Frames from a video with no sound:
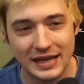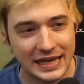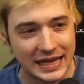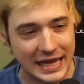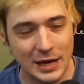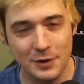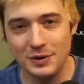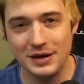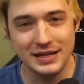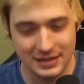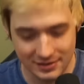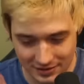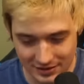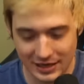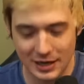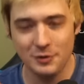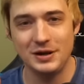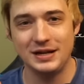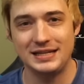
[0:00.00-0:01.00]
He would
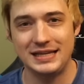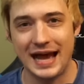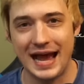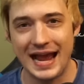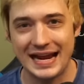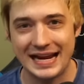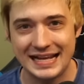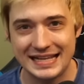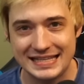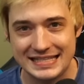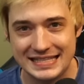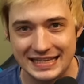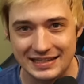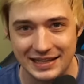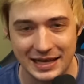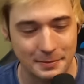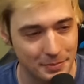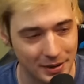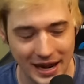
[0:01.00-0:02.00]
have died
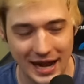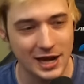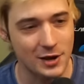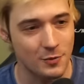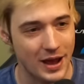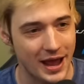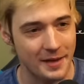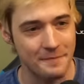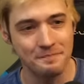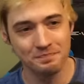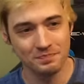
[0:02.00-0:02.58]
instantly. But anyway,